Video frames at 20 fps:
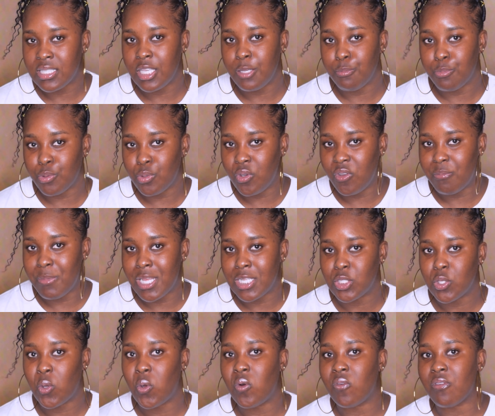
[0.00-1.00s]

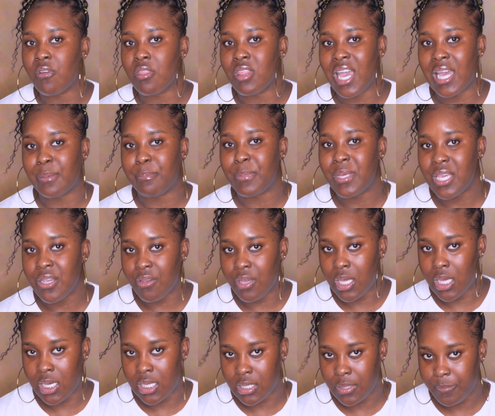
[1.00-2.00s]
improvement over that
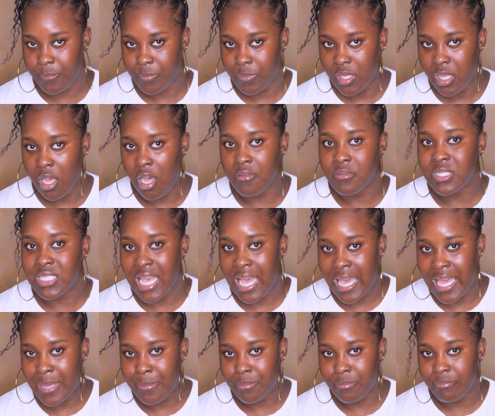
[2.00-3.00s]
period of
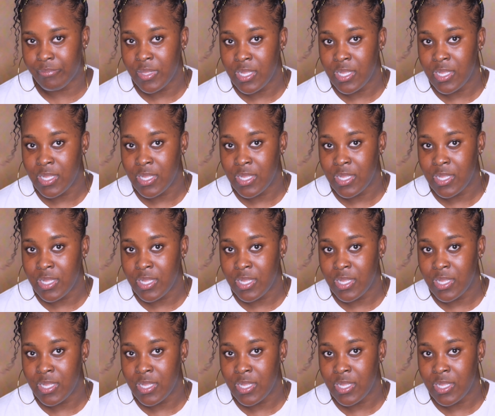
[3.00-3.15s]
time.